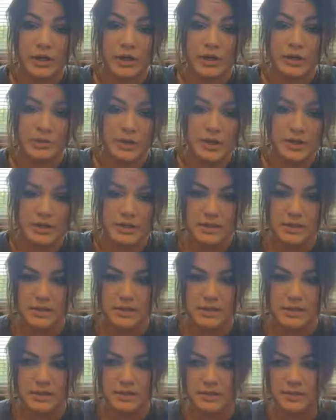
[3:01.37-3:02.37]
he basically
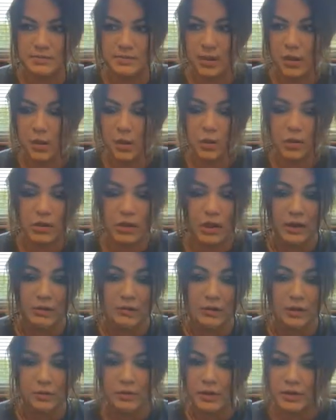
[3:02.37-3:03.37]
says, my whole life,
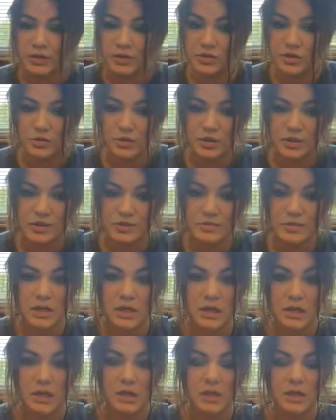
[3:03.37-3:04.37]
nobody's noticed
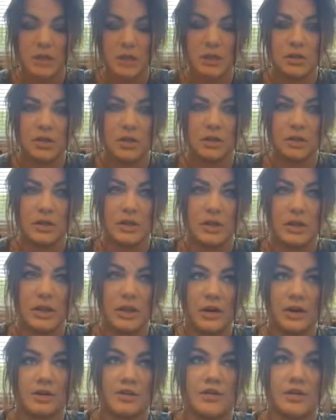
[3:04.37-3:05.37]
me, nobody
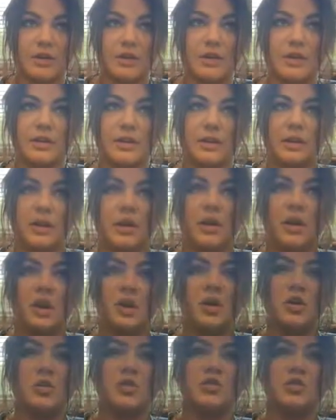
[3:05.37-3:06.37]
cares or anything.
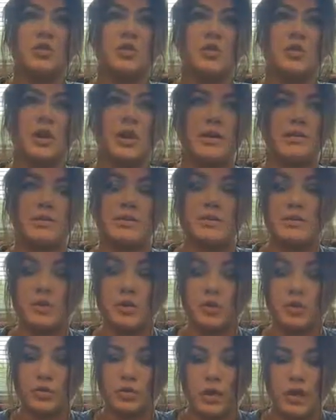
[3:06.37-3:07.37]
So as we
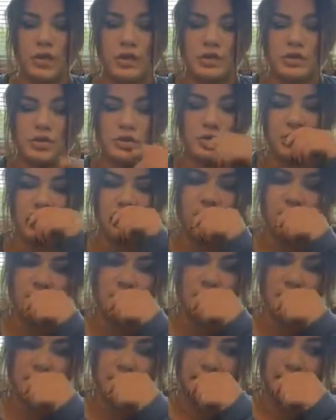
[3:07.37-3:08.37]
progress throughout the
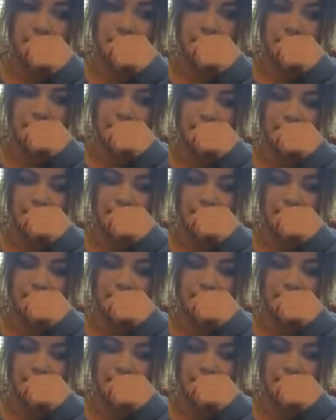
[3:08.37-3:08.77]
book,